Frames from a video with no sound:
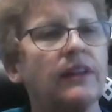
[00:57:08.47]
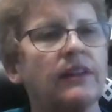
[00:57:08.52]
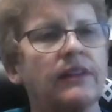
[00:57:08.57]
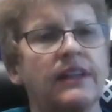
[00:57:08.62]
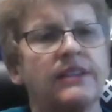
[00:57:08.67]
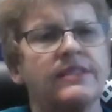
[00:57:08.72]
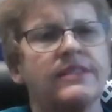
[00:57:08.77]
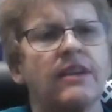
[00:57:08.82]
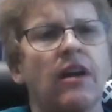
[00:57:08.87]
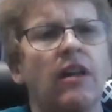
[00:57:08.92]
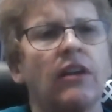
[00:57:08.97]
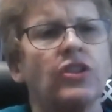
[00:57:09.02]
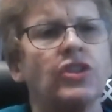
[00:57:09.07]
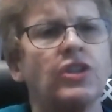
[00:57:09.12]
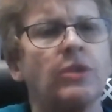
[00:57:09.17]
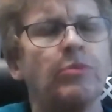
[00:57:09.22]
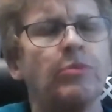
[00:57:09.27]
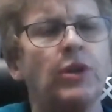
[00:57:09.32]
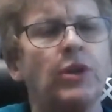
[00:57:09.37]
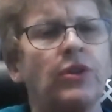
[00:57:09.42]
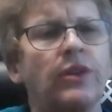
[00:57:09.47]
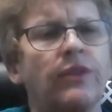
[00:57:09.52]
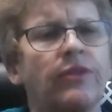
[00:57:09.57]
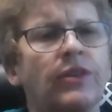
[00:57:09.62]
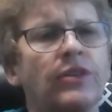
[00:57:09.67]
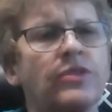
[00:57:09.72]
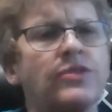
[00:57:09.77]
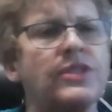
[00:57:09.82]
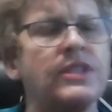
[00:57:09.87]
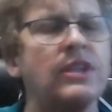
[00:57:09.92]
Is
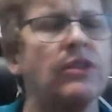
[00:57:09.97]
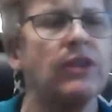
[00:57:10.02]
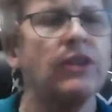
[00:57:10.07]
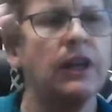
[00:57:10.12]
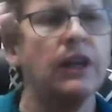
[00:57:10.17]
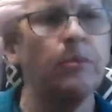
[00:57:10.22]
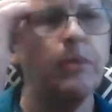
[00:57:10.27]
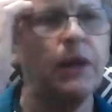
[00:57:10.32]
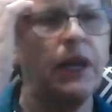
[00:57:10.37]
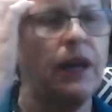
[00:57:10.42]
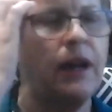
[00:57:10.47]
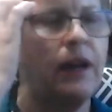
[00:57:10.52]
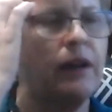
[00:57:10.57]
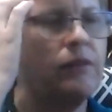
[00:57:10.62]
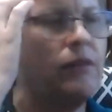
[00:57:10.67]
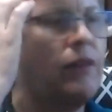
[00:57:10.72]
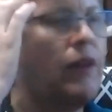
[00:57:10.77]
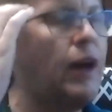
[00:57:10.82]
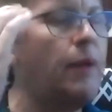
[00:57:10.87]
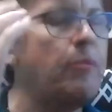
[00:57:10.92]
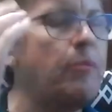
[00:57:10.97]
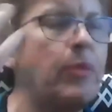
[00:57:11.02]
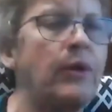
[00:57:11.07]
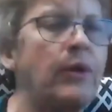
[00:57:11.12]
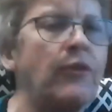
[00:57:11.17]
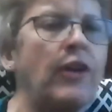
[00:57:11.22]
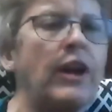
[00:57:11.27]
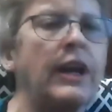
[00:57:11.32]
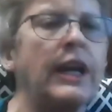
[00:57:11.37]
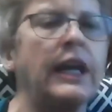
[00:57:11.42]
ScholarshipUniverse still going to be up
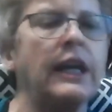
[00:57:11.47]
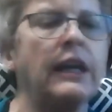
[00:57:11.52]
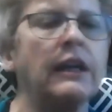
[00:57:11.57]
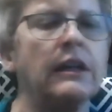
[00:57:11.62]
and running?